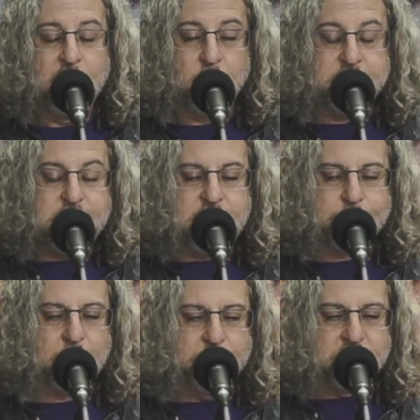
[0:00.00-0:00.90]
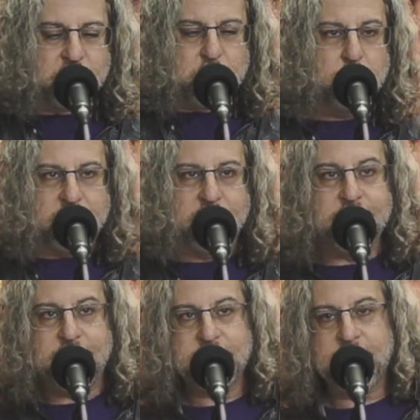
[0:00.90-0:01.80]
well, he kept a bazooka
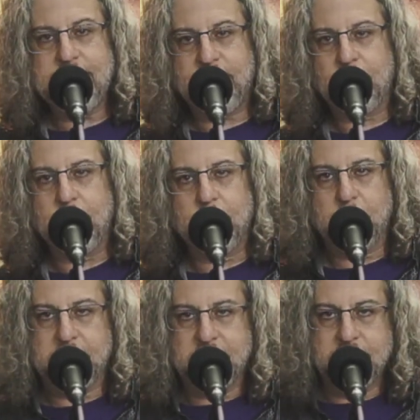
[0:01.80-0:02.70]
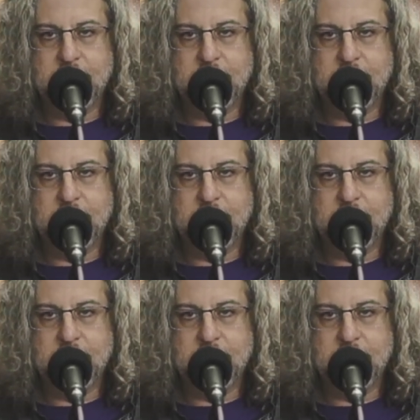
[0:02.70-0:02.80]
in his living room.